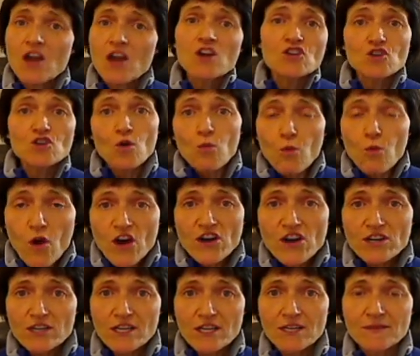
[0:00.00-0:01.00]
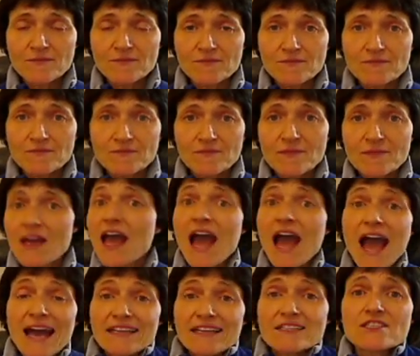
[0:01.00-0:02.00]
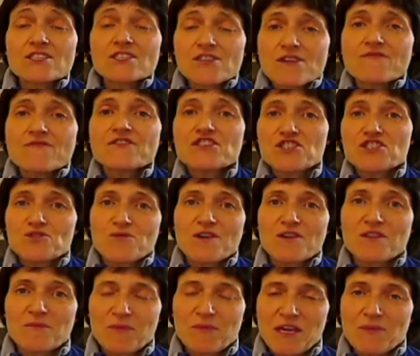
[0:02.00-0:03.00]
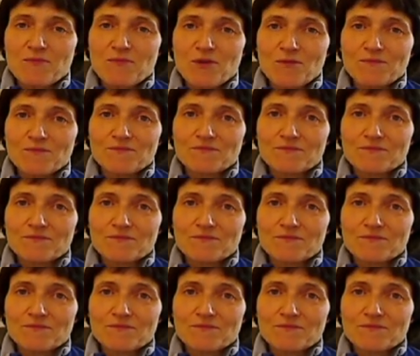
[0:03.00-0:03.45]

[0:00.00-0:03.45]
your work and service to other people.